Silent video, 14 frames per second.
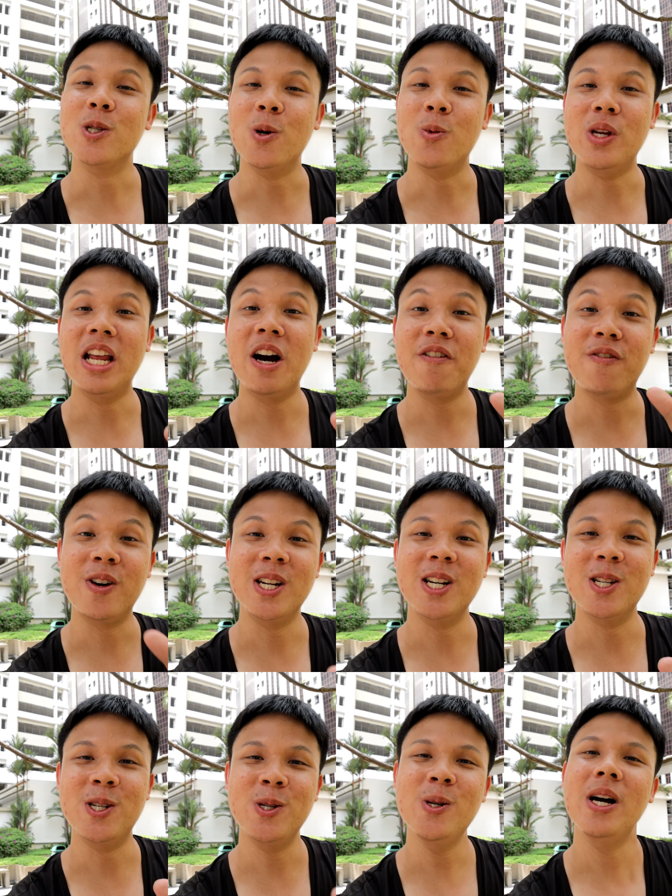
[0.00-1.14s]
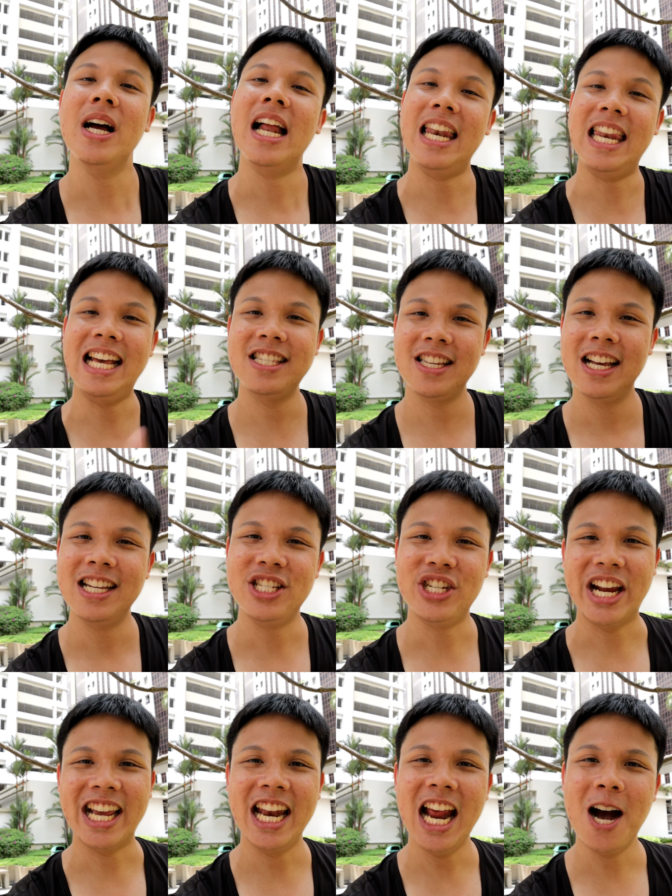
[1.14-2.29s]
So without further ado, let's
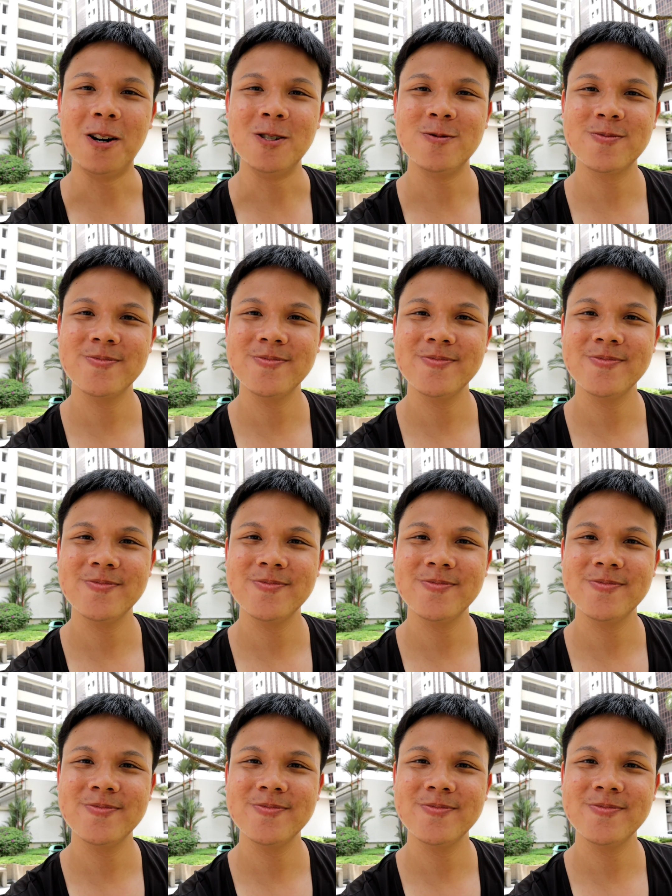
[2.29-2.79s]
check it out.